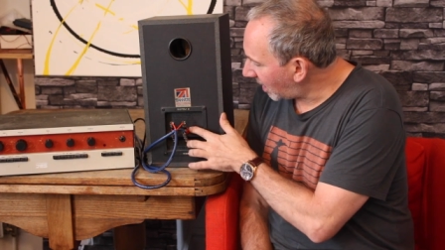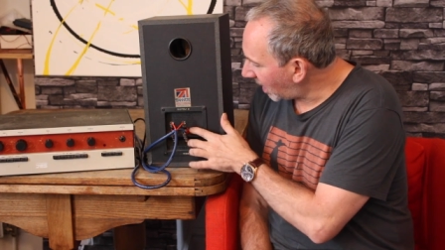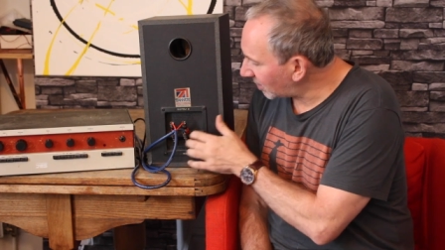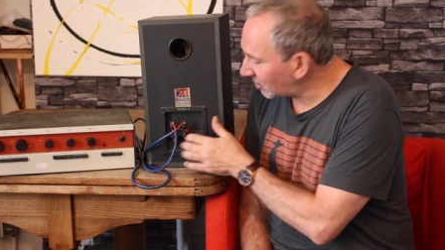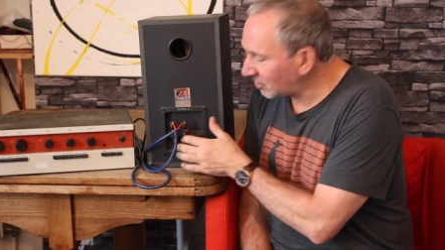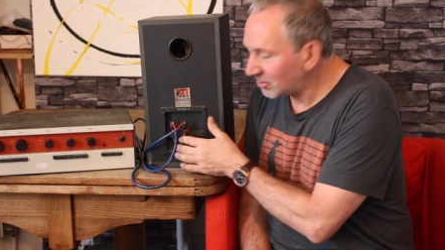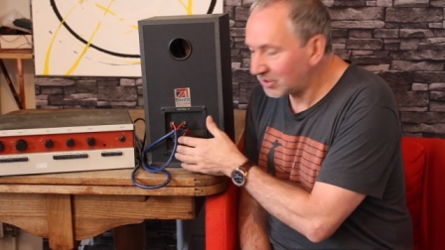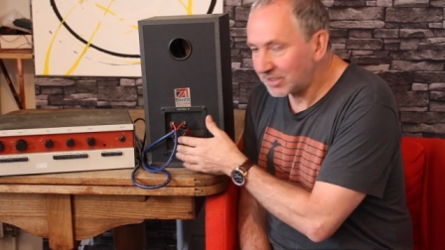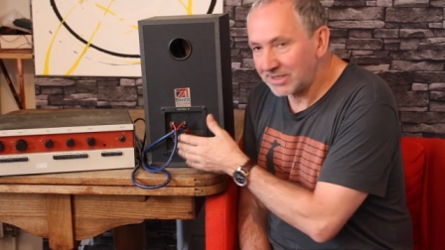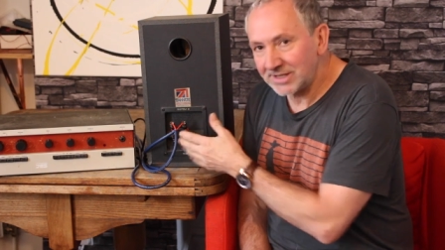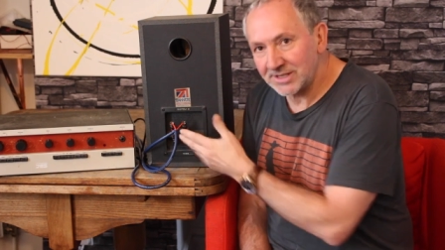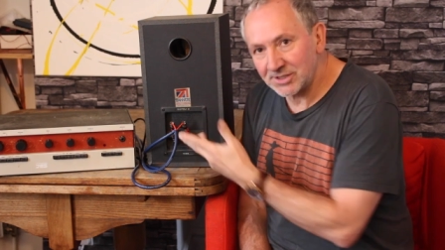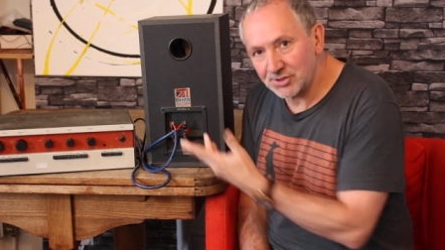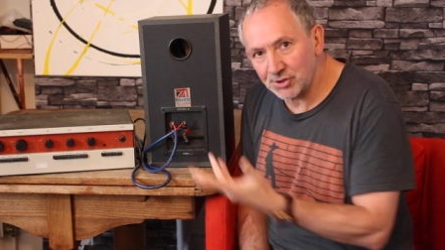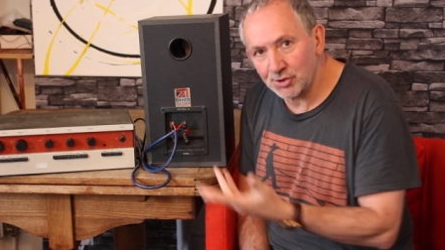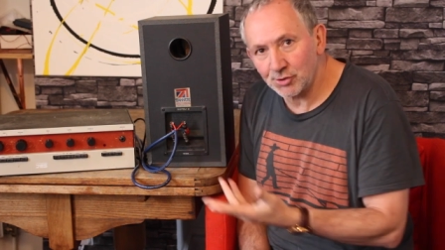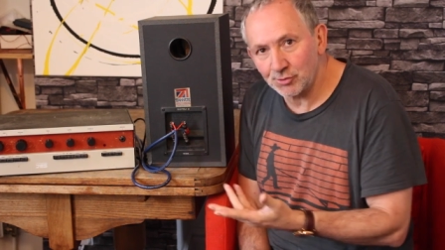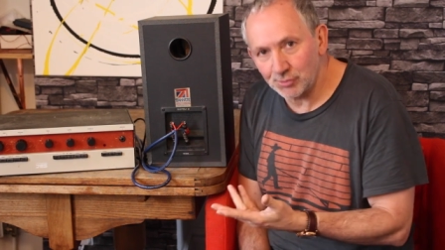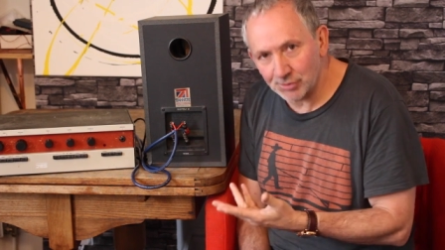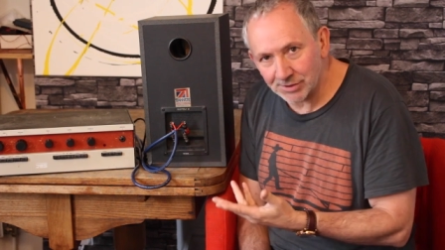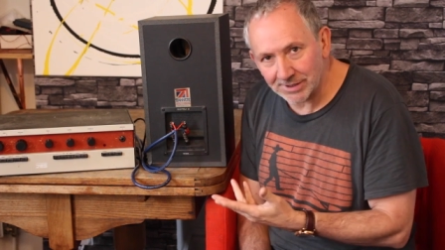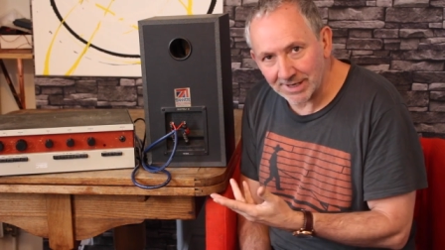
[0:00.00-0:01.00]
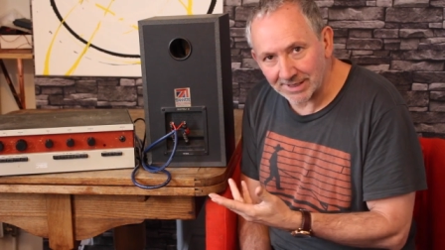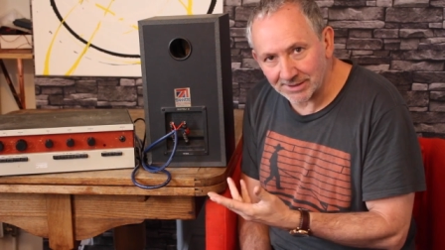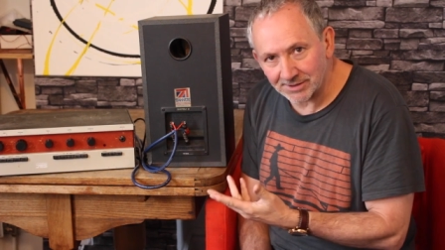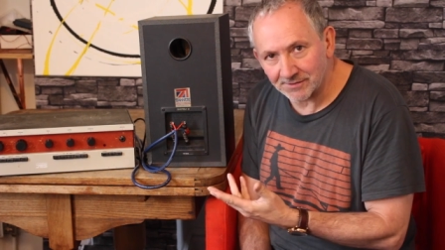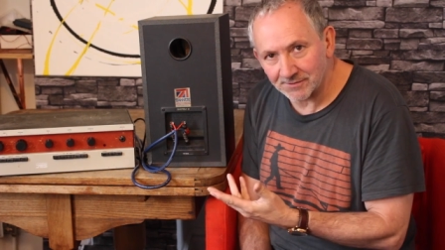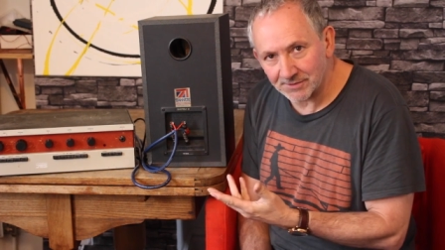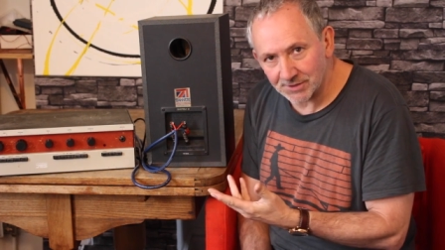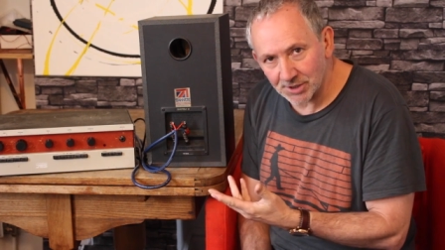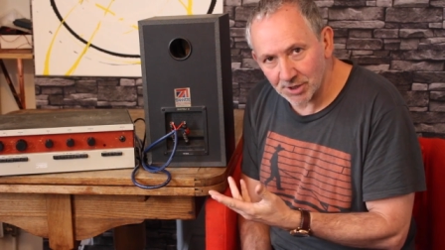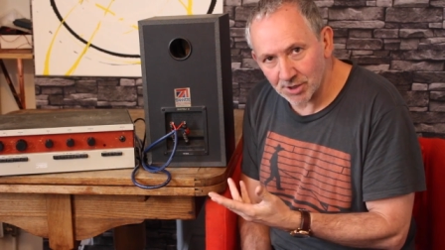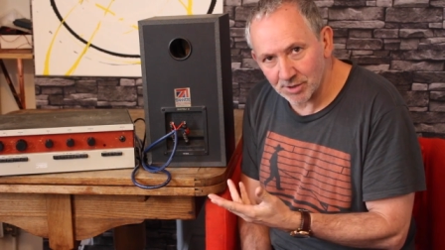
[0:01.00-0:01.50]
and you see there's two sets
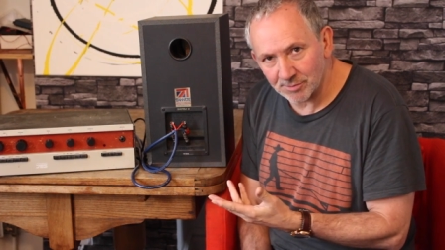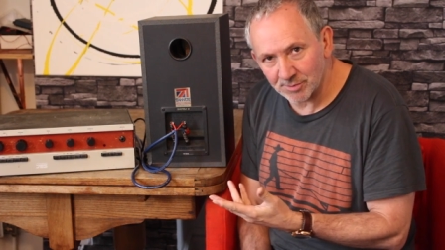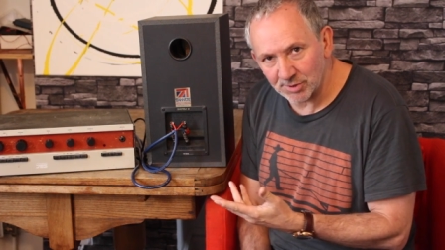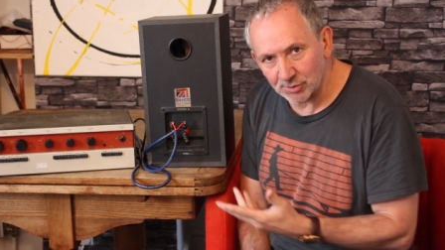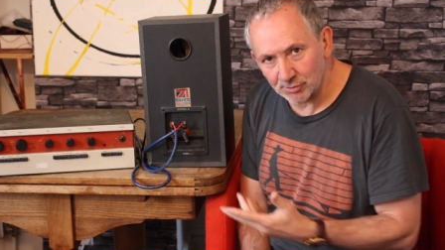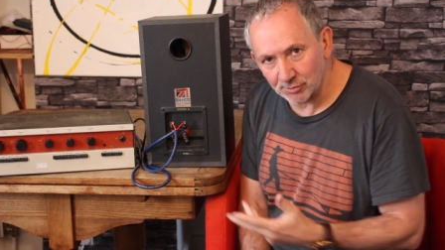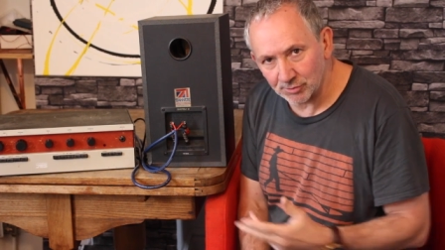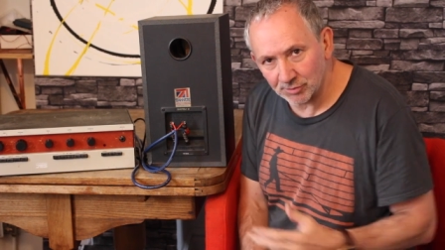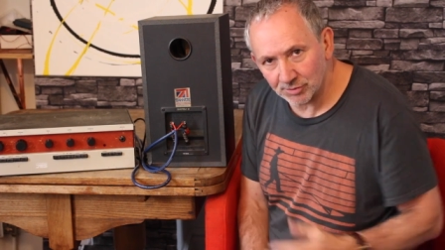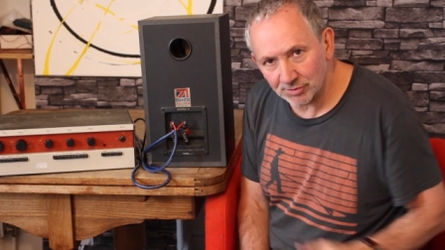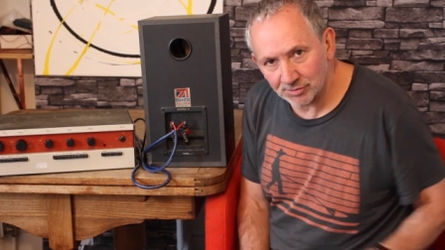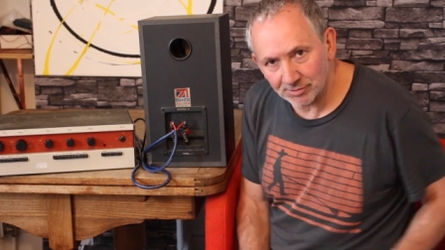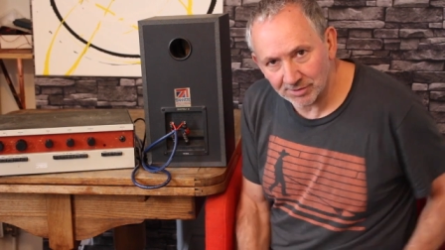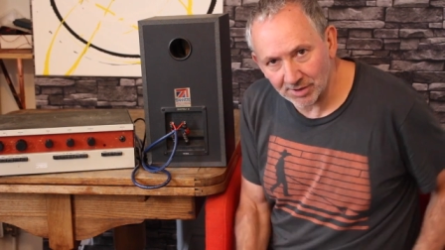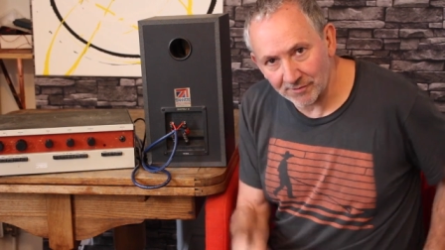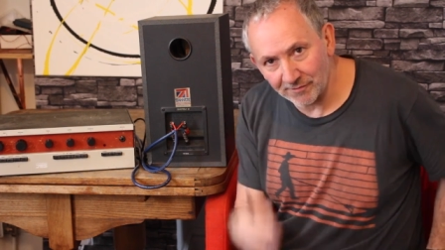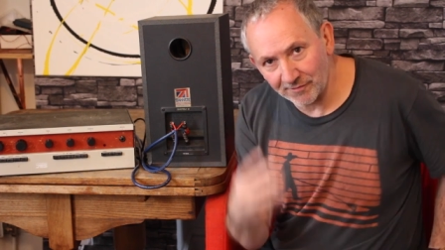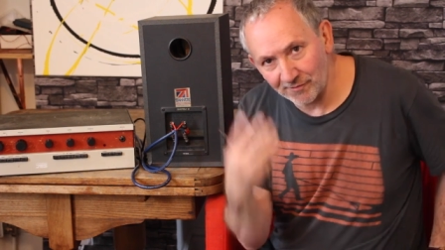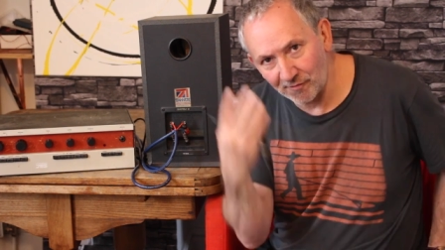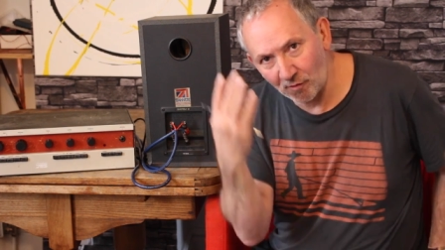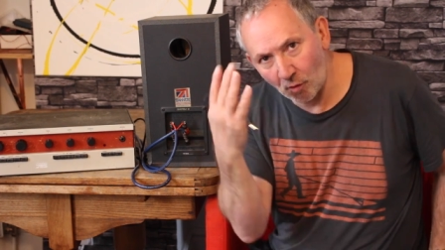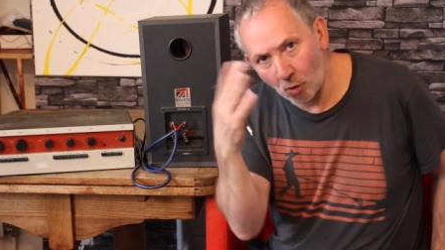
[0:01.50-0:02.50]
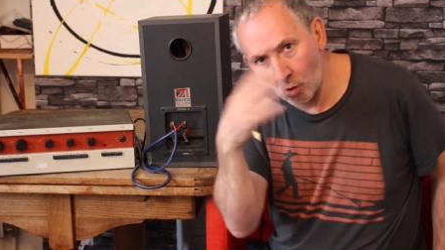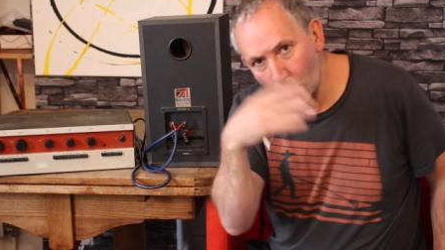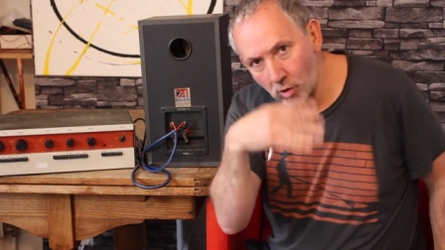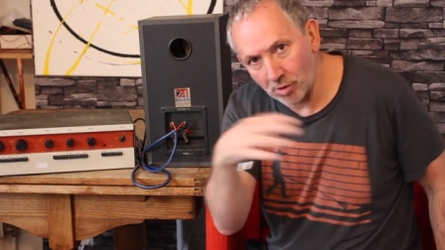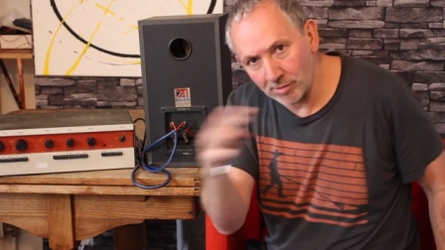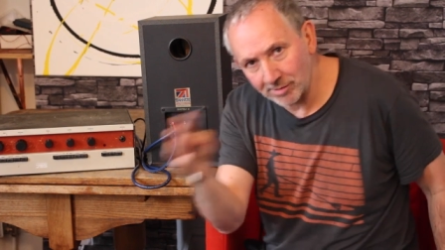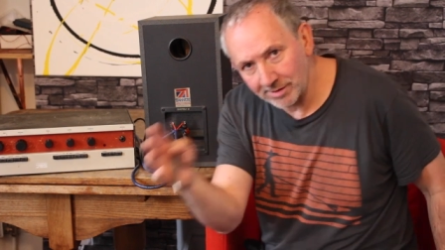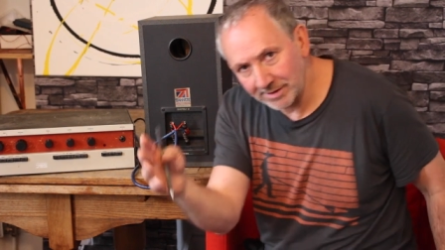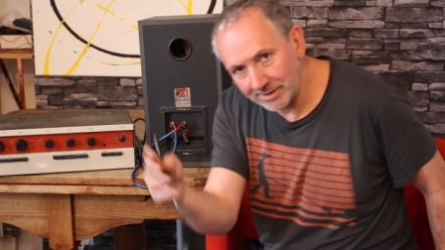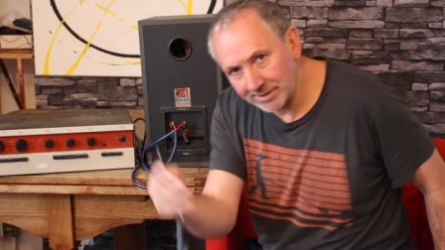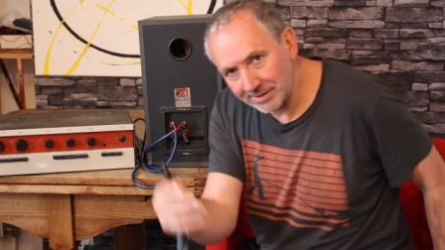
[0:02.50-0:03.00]
of terminals, so four